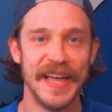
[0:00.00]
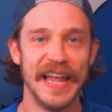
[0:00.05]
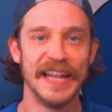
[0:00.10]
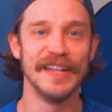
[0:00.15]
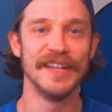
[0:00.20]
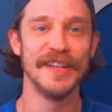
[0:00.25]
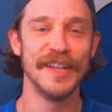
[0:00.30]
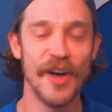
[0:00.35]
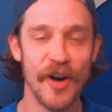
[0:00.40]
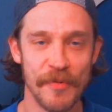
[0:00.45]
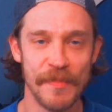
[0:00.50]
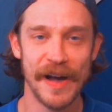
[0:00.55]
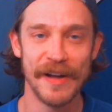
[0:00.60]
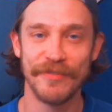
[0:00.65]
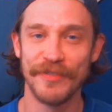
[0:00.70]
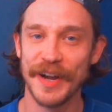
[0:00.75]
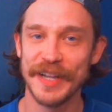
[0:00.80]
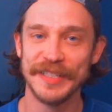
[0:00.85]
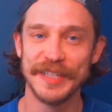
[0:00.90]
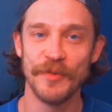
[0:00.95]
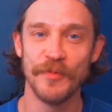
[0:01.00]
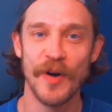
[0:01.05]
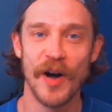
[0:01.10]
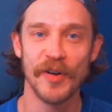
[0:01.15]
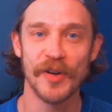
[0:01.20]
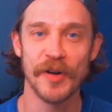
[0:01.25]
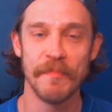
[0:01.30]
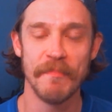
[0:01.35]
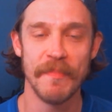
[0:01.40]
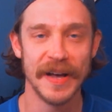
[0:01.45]
Hello, my friends, and
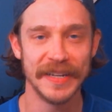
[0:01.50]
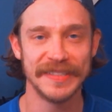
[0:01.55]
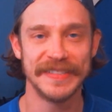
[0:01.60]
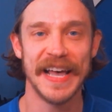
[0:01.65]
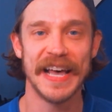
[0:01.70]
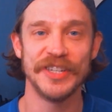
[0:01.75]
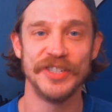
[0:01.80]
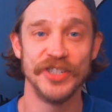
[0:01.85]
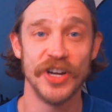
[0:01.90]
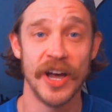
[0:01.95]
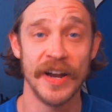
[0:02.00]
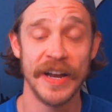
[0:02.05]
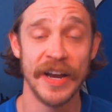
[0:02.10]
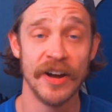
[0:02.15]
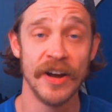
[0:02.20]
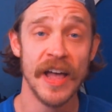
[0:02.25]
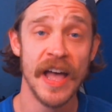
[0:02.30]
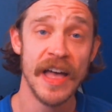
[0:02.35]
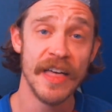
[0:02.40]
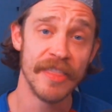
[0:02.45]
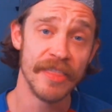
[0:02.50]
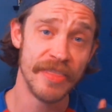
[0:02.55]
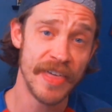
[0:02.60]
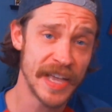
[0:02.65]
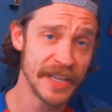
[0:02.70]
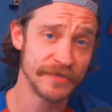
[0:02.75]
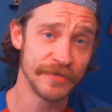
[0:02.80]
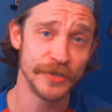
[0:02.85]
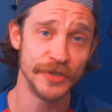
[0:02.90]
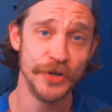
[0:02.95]
welcome. Mustache John here.
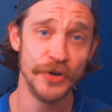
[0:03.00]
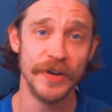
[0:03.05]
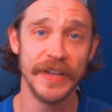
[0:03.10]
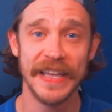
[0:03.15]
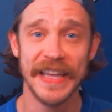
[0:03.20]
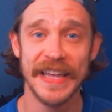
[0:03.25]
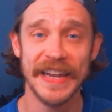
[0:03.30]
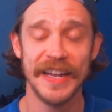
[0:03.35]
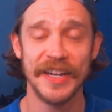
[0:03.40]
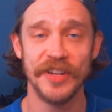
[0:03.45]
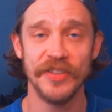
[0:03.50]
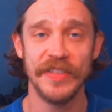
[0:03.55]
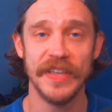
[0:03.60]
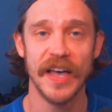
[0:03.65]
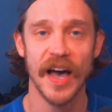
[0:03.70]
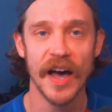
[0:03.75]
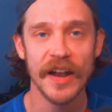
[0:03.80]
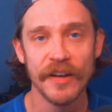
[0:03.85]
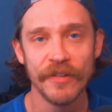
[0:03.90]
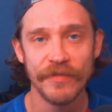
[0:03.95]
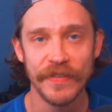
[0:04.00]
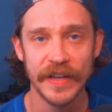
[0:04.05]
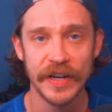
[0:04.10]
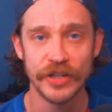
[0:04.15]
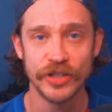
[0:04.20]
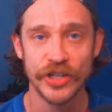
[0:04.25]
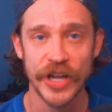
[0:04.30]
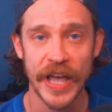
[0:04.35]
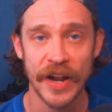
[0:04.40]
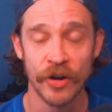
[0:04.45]
Thanks for tuning in to the
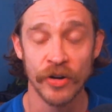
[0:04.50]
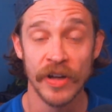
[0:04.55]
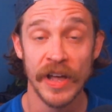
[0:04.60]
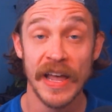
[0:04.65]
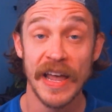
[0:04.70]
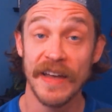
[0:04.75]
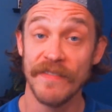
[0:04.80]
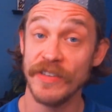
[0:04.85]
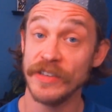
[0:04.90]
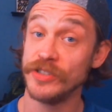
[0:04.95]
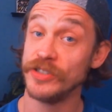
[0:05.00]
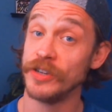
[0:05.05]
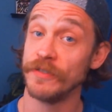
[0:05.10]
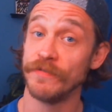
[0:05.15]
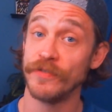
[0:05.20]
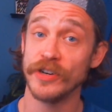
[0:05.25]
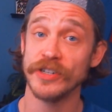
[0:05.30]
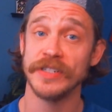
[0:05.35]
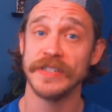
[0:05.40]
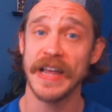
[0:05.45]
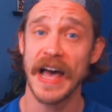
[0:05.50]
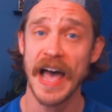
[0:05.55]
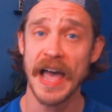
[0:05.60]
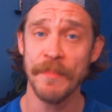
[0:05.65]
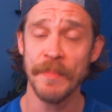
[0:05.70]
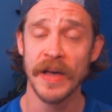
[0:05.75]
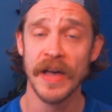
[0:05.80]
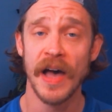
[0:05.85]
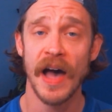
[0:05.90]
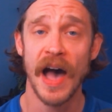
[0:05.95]
Undefeated channel. If this is your first
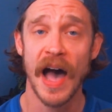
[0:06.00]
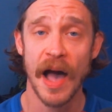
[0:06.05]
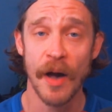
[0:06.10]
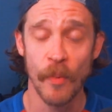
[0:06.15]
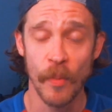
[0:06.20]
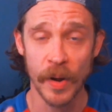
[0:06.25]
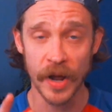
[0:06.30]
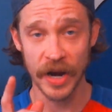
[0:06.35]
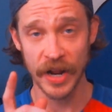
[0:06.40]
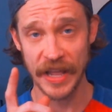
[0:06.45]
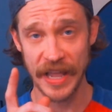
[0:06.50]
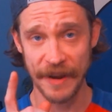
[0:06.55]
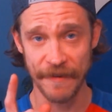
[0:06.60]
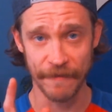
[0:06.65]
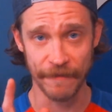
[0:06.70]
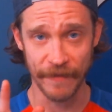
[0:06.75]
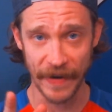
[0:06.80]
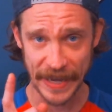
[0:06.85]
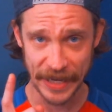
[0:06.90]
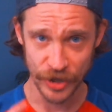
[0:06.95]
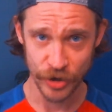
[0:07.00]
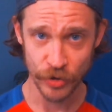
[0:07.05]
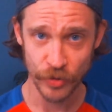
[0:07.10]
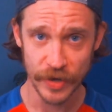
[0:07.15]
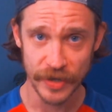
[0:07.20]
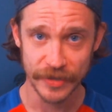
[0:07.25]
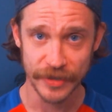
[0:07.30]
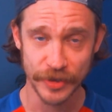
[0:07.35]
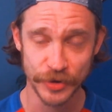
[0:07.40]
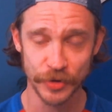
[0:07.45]
time, I'm going to invite
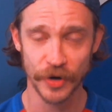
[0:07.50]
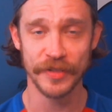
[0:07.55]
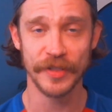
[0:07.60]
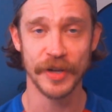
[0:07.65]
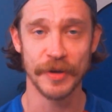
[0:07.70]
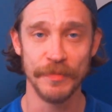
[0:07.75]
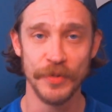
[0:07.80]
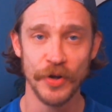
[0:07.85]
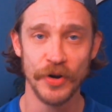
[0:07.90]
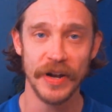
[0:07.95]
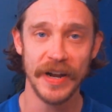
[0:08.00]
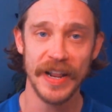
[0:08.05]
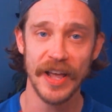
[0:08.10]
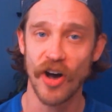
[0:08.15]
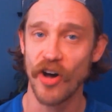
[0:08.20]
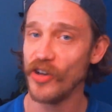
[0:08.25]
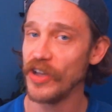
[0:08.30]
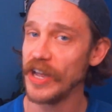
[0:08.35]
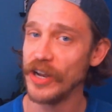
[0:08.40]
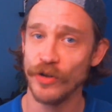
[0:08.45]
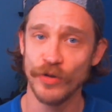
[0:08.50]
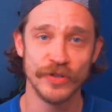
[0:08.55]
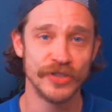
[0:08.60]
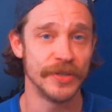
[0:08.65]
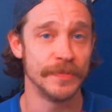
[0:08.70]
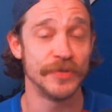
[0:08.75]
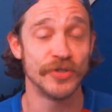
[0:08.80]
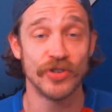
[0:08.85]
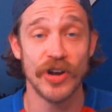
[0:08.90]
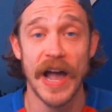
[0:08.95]
you to join the community. All you got to do is
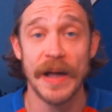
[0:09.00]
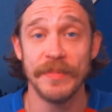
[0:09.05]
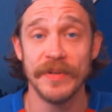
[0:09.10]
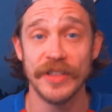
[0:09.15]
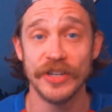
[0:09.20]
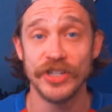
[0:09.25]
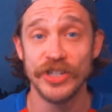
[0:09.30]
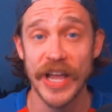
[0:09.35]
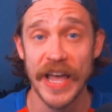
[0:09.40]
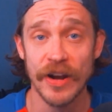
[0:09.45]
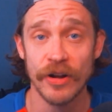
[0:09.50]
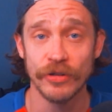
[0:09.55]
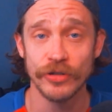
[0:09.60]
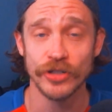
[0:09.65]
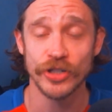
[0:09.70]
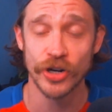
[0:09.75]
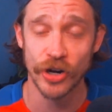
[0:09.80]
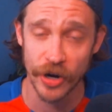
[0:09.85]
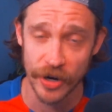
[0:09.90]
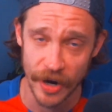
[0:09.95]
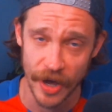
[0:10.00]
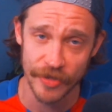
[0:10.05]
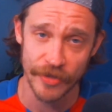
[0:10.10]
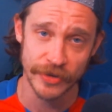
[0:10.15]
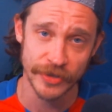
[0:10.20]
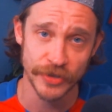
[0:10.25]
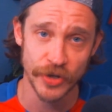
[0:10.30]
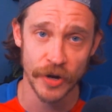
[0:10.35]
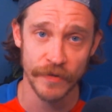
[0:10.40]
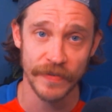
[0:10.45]
subscribe to the channel, turn on
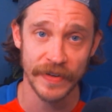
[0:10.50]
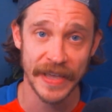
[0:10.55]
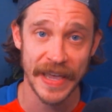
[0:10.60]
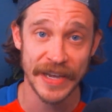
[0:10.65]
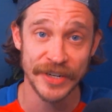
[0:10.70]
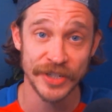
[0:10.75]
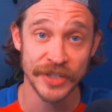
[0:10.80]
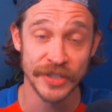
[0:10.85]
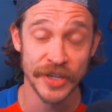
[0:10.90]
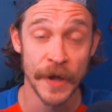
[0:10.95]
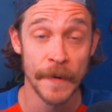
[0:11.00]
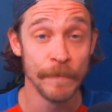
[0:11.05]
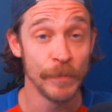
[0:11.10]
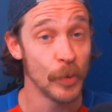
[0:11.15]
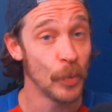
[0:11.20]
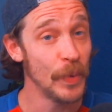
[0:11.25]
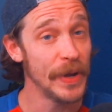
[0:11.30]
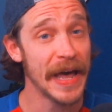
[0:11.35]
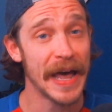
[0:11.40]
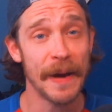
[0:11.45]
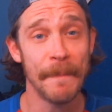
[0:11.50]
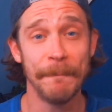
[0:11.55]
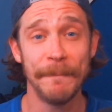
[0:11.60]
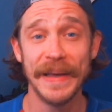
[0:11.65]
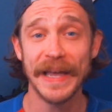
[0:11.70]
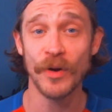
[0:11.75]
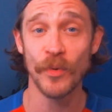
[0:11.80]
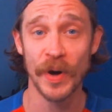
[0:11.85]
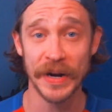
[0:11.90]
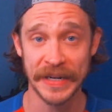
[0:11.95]
those notifications. We got a
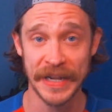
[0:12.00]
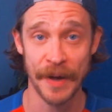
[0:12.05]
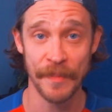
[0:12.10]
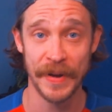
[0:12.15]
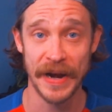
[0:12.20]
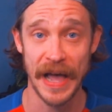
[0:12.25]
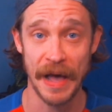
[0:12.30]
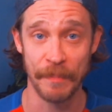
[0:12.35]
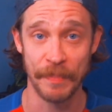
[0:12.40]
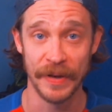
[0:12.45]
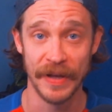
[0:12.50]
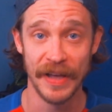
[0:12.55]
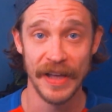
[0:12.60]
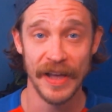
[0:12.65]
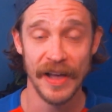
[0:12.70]
big one coming up.